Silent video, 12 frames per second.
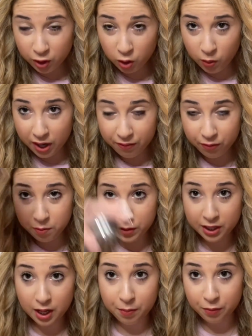away from the
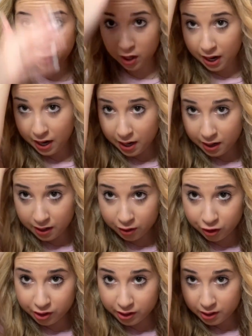top of your head, and
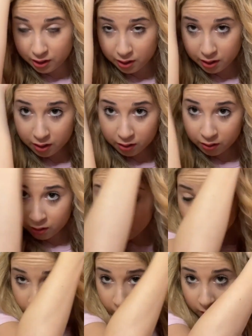just
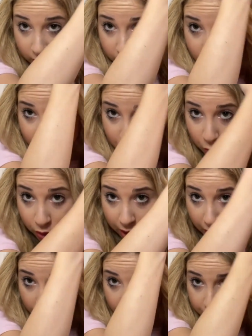smooth it
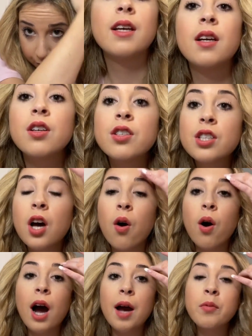out.
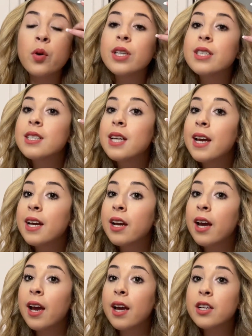So I'm going to take
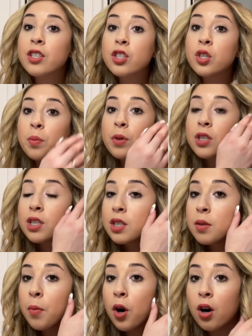a super
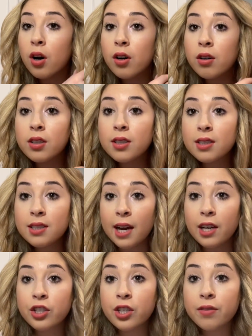small
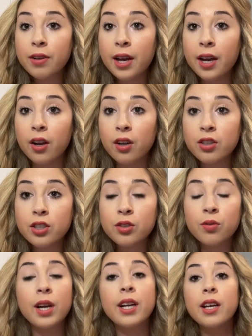section of hair just
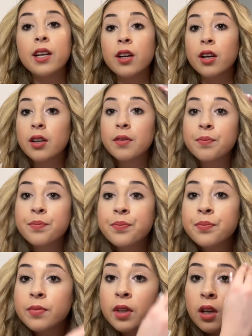right here
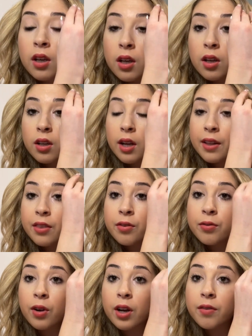at the
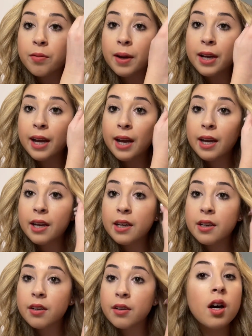front of my
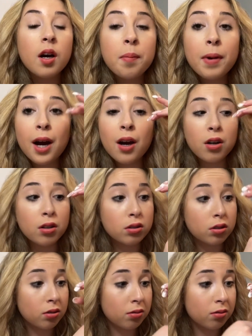head,
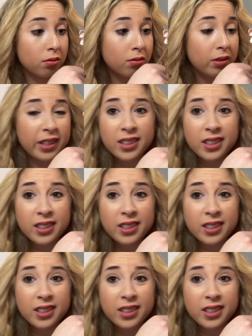about like 1